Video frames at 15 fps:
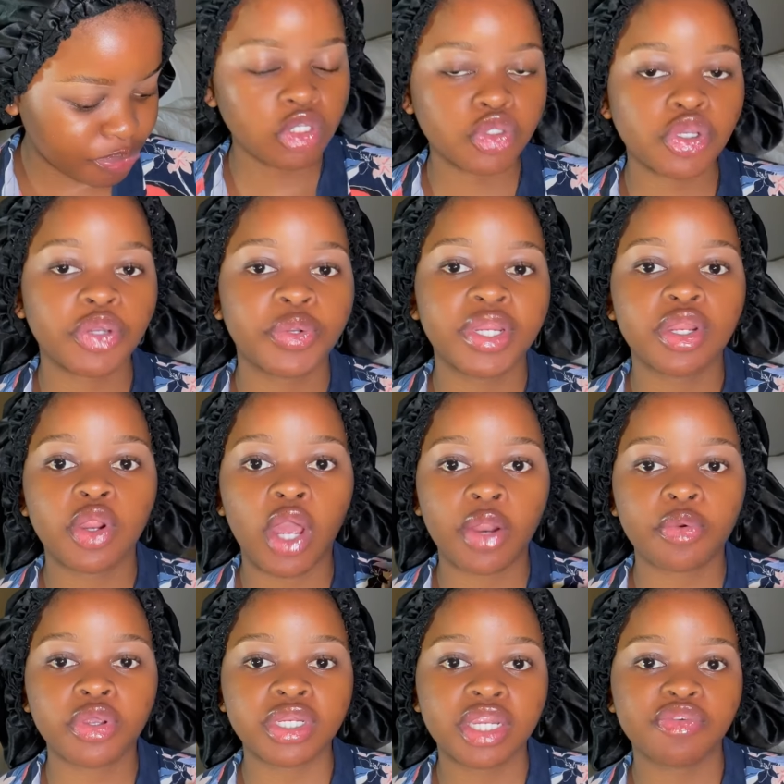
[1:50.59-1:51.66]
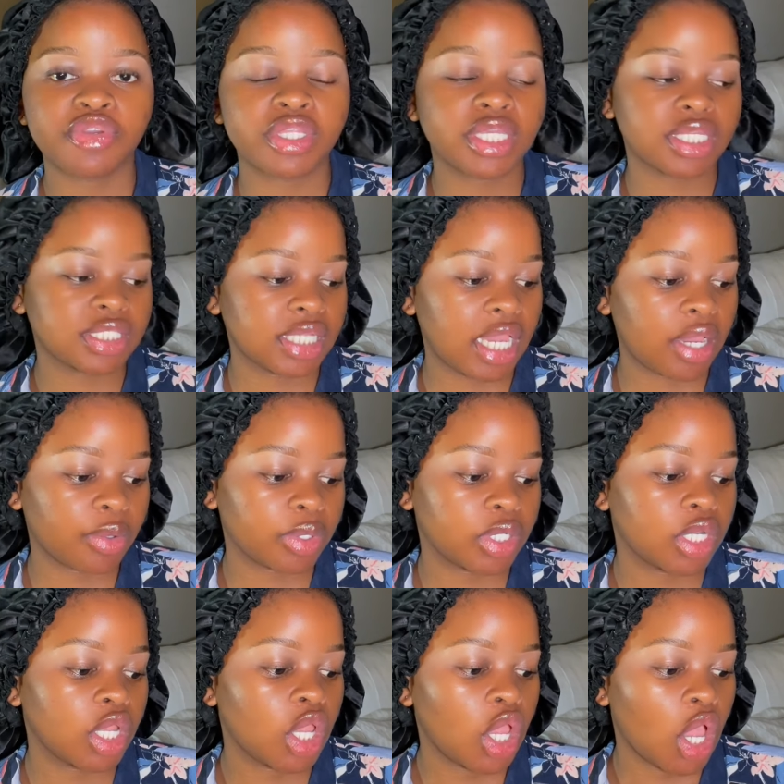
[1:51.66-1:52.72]
So I wrote everything down
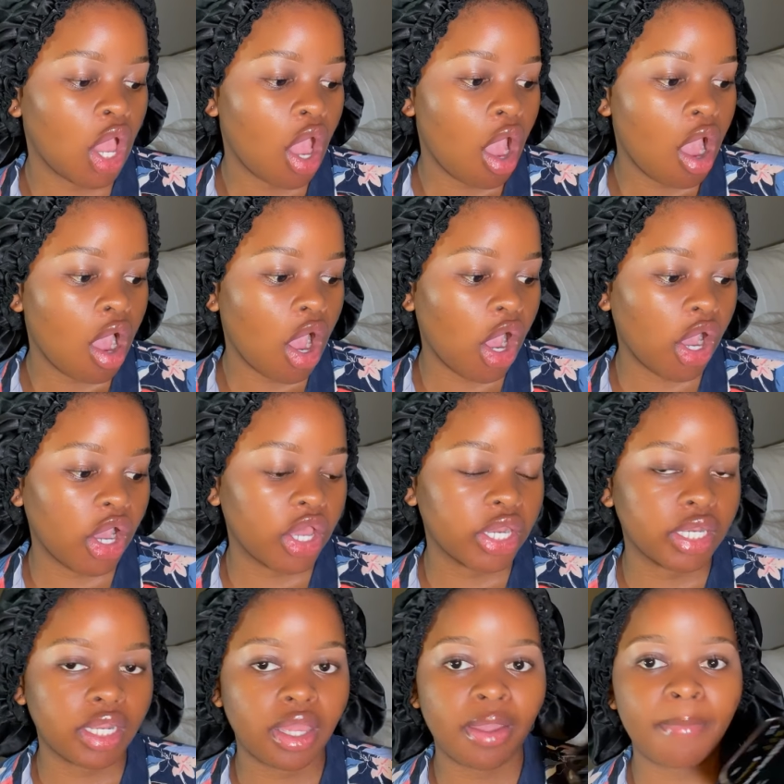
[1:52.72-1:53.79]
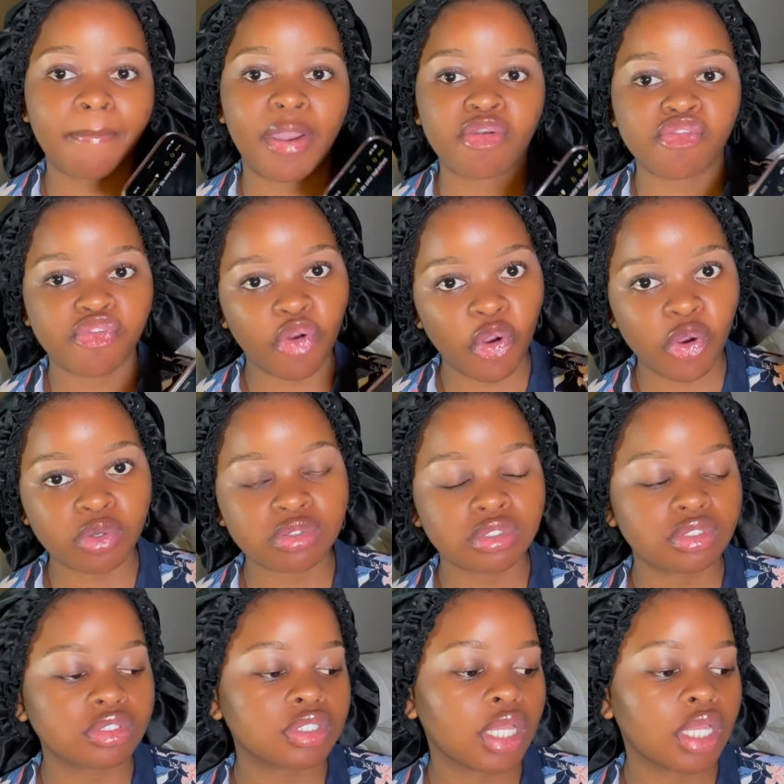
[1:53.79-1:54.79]
on my phone.